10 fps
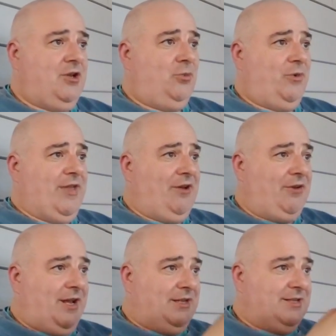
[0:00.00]
without
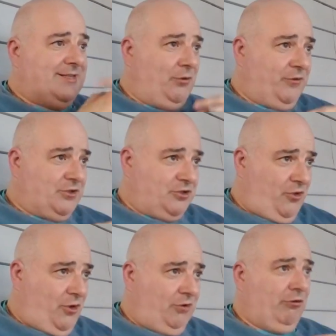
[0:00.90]
any selfish
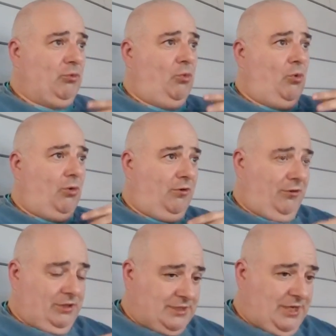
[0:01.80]
thought of reward or
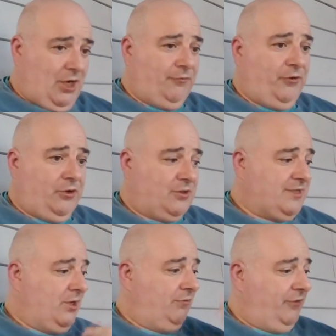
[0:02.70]
desire for
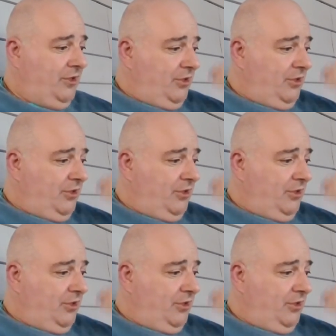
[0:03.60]
yourself,